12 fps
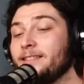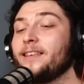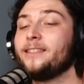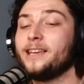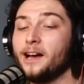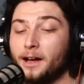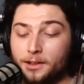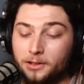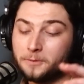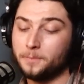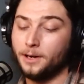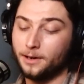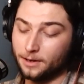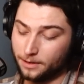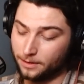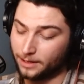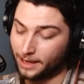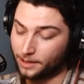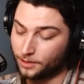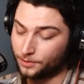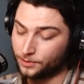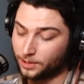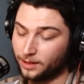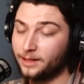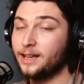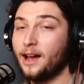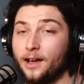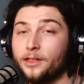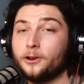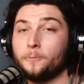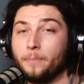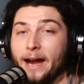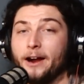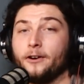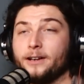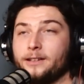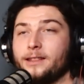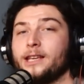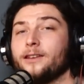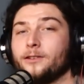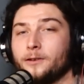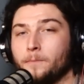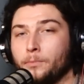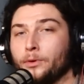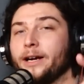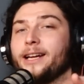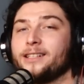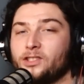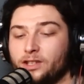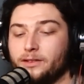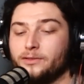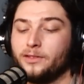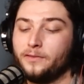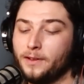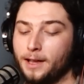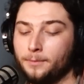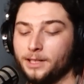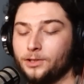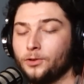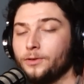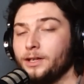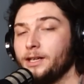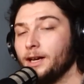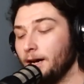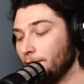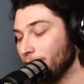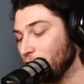and then the other part that goes the other parent, the other branch of the family tree of